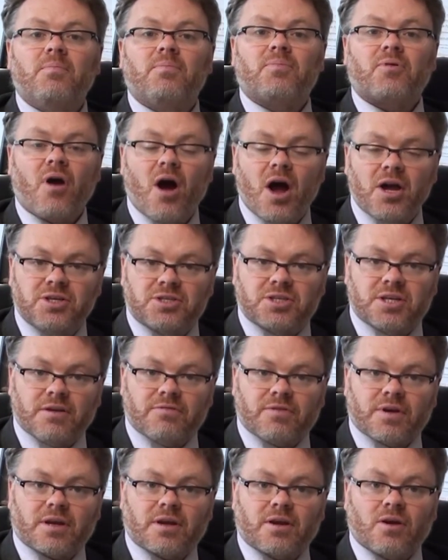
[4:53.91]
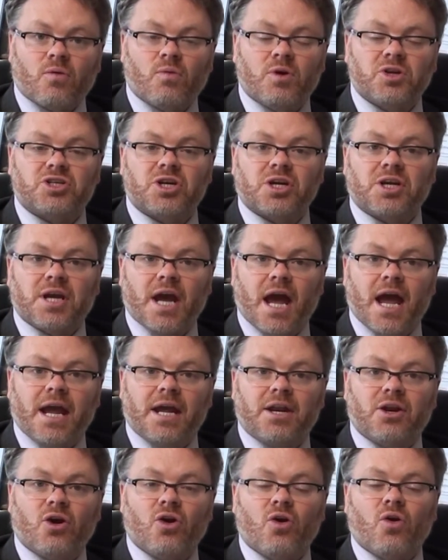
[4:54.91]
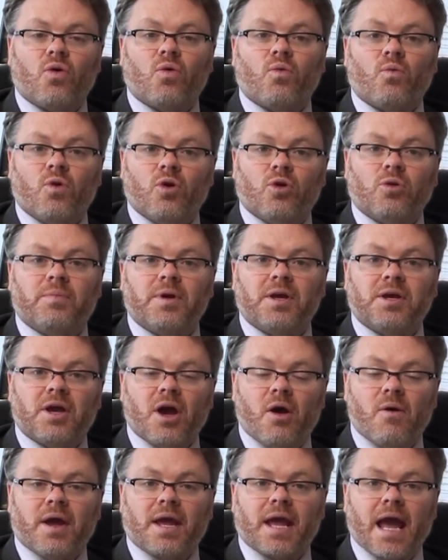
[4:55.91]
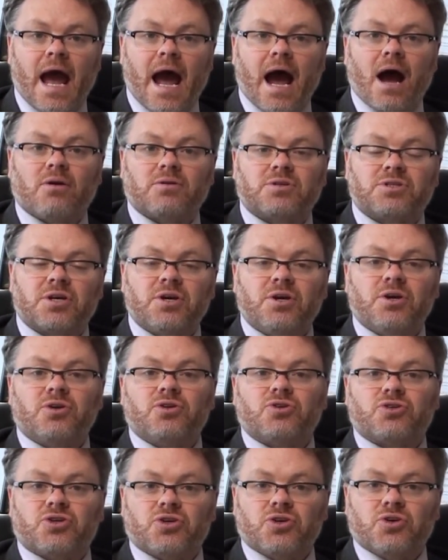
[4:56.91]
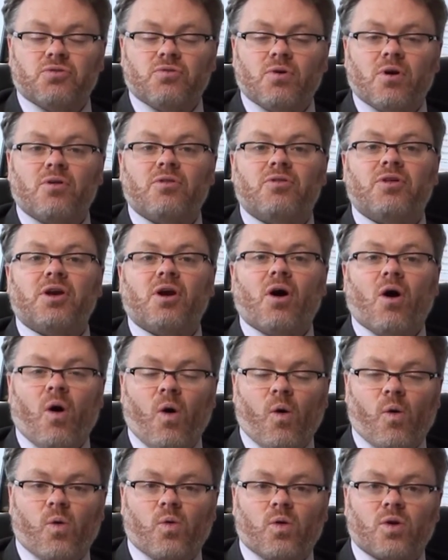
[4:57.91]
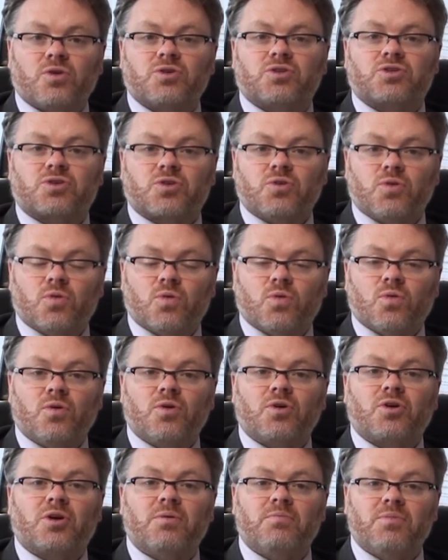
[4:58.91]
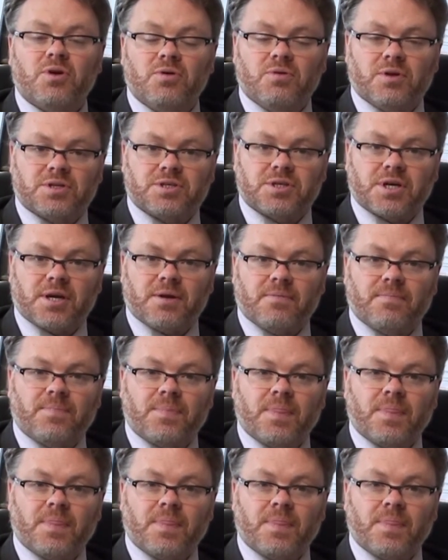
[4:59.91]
prize giving, which again will be going out to the whole school community.